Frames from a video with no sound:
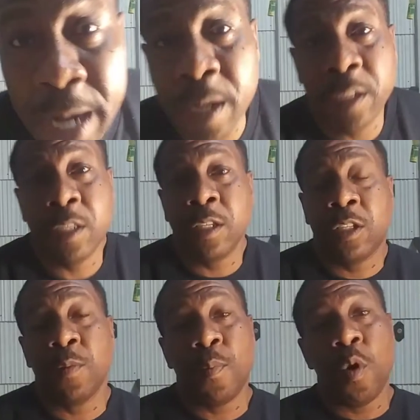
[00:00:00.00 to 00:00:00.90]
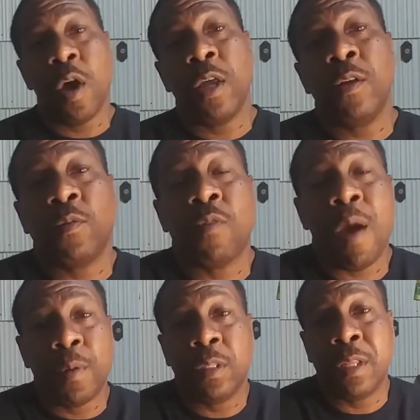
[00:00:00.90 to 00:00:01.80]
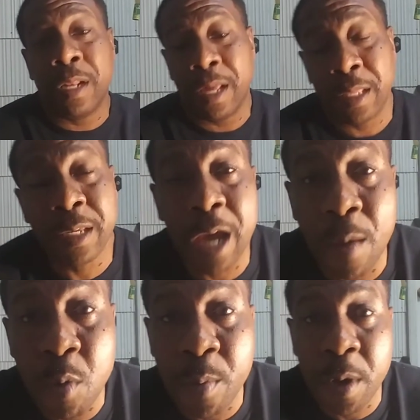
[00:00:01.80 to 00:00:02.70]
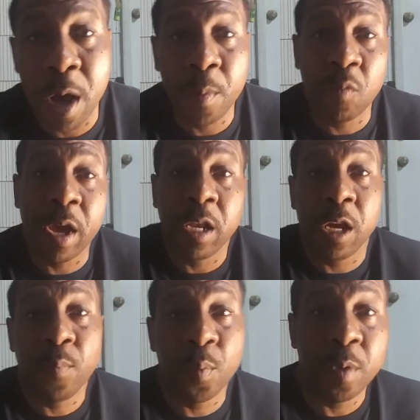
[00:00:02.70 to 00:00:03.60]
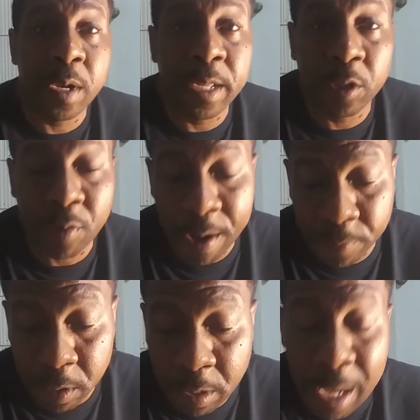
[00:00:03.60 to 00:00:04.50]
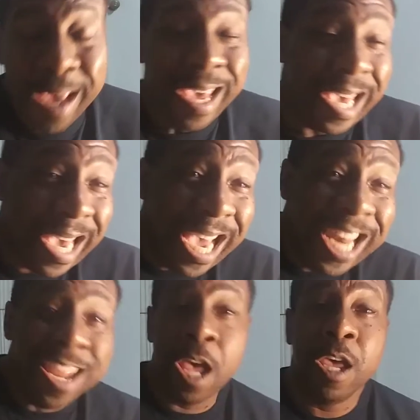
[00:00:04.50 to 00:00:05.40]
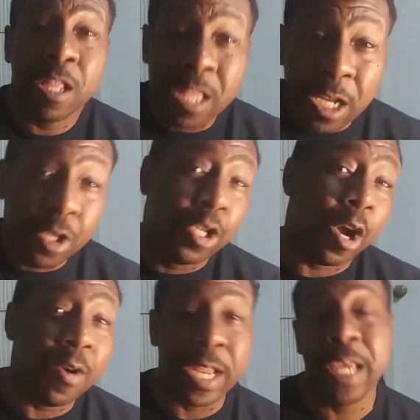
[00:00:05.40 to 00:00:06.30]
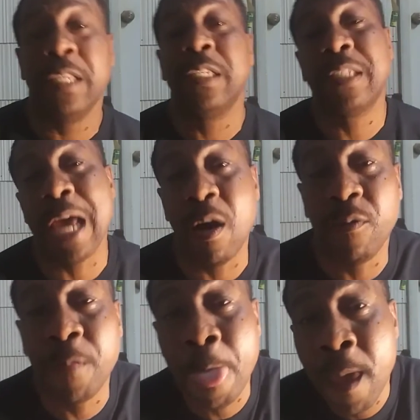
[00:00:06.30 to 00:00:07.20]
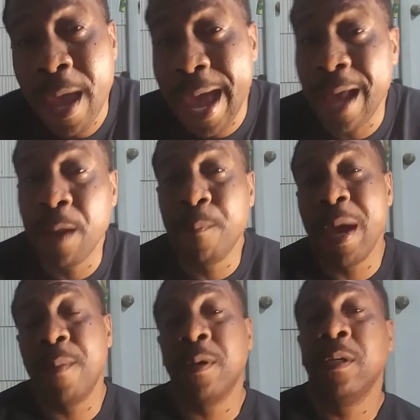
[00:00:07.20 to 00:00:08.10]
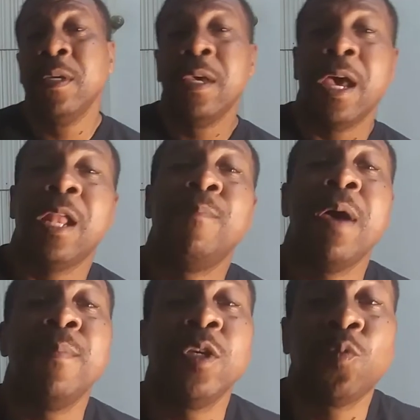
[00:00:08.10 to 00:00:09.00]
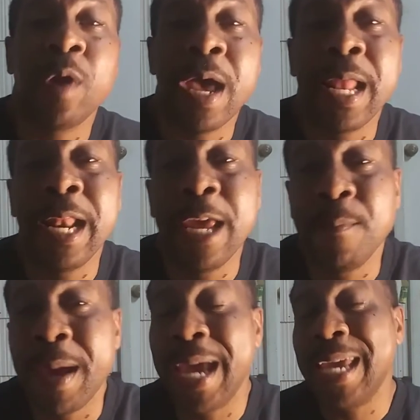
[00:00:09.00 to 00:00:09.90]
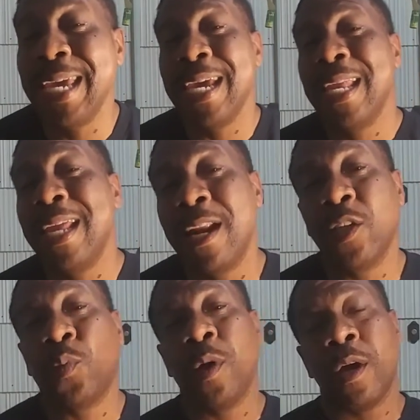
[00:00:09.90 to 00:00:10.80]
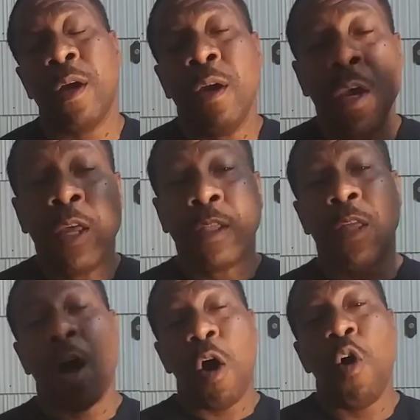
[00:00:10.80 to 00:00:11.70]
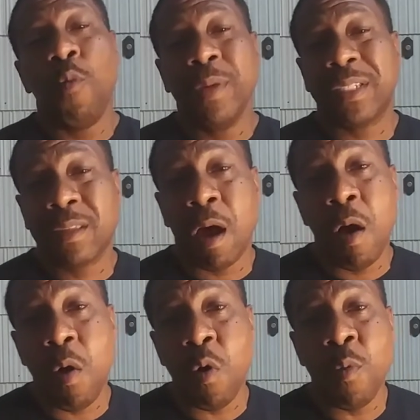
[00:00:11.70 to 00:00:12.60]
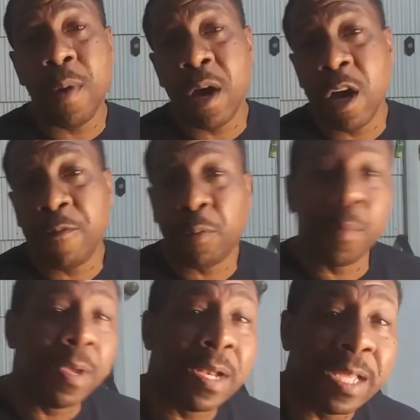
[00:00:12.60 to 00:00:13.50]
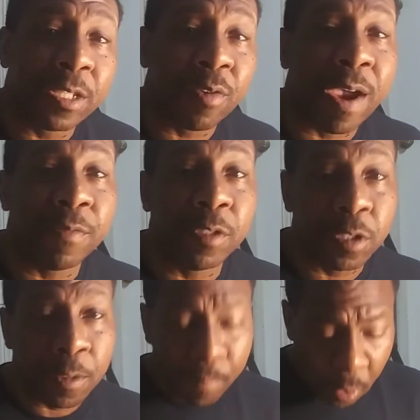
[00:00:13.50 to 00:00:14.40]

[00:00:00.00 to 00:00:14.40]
Hi, this is your boy Robert the Leather Cowboy Muhammad right here at Premier Leather Crafters in the dirty South. Alabama, Alabama is where I lay my head. That is where the home is the home of Premier Leather Crafters